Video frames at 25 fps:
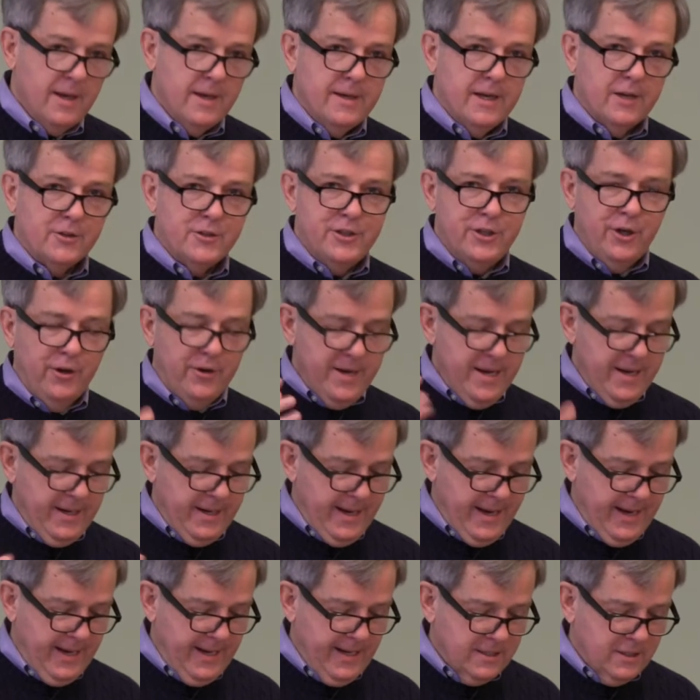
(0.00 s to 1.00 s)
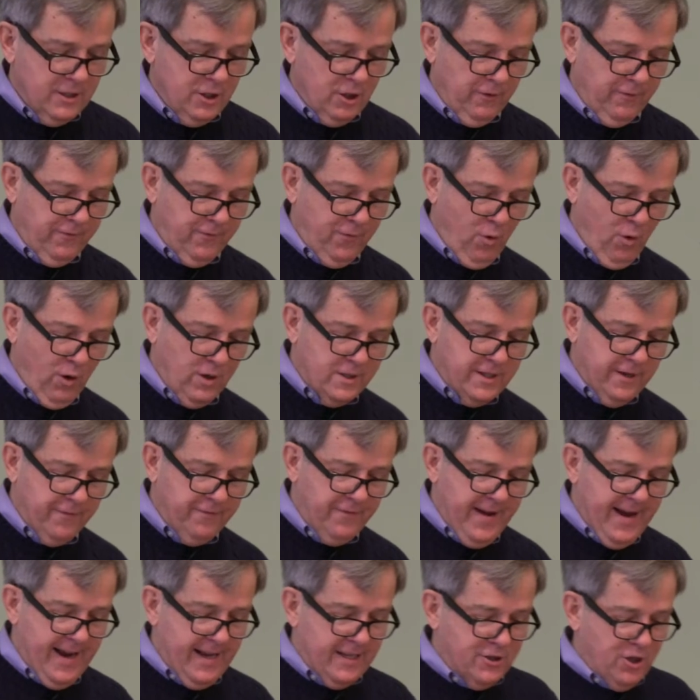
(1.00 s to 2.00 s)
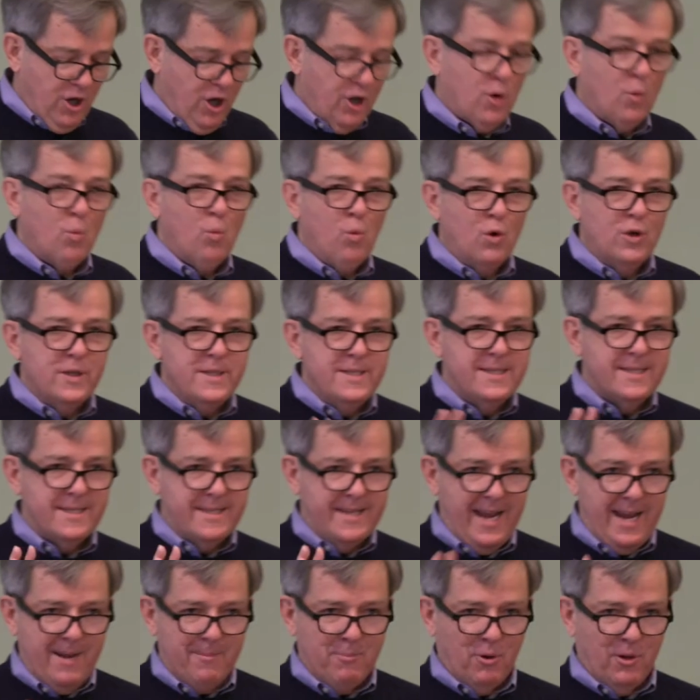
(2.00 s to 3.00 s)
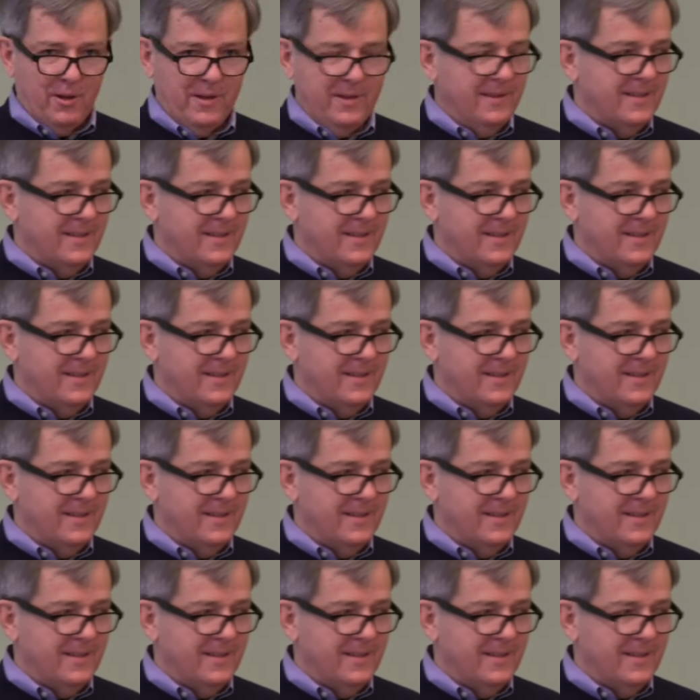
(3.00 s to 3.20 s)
Now, Tirian and his little force advance on a wooden stable,